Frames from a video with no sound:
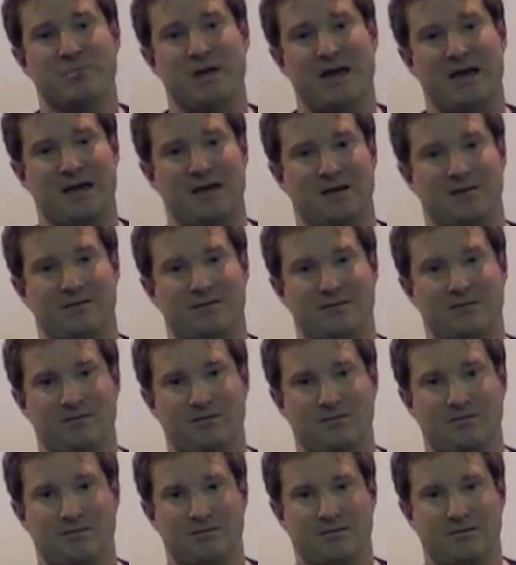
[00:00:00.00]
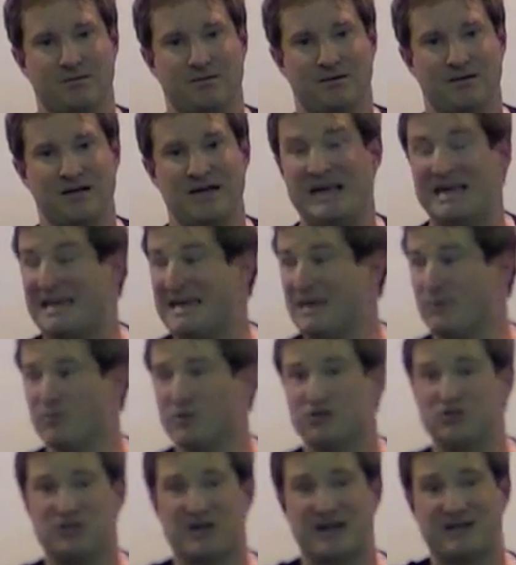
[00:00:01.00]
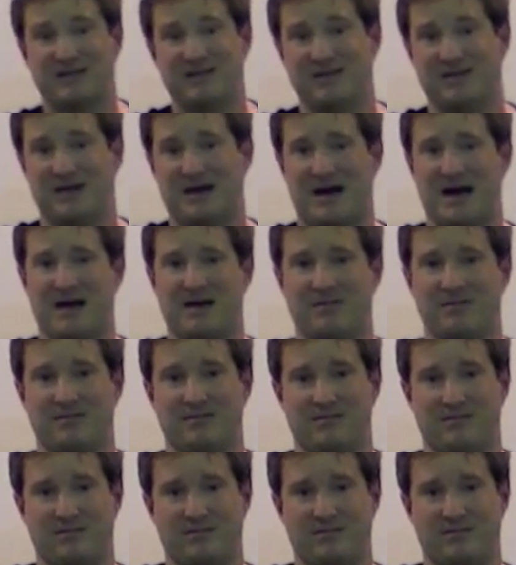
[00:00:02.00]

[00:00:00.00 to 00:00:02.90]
man. He rejected God